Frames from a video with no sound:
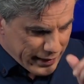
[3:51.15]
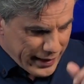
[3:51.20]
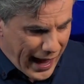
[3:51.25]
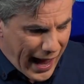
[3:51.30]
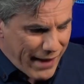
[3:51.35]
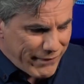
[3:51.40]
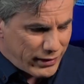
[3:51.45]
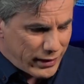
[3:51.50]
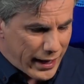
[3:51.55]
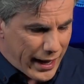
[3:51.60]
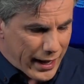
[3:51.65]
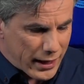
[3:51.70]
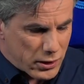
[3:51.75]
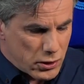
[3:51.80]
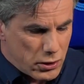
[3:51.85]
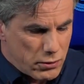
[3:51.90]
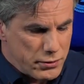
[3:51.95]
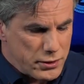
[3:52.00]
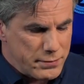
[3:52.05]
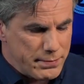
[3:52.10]

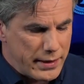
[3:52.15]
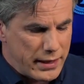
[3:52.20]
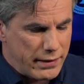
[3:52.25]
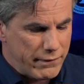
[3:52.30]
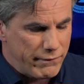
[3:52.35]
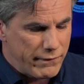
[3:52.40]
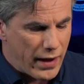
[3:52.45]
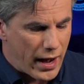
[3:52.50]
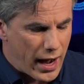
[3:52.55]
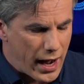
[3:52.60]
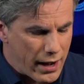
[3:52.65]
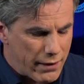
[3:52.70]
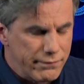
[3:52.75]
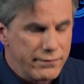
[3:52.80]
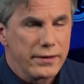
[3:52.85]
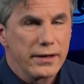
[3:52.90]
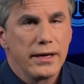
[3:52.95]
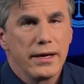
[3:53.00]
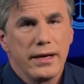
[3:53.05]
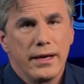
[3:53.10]
Kavalec, who has been
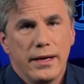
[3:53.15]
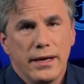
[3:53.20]
involved